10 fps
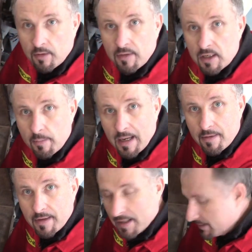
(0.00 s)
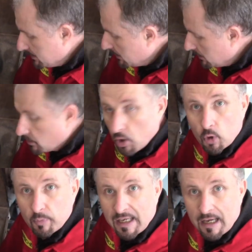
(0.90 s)
think about that uh,
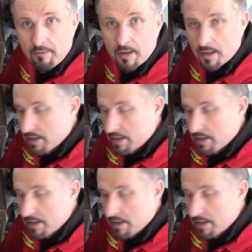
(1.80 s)
hub carrier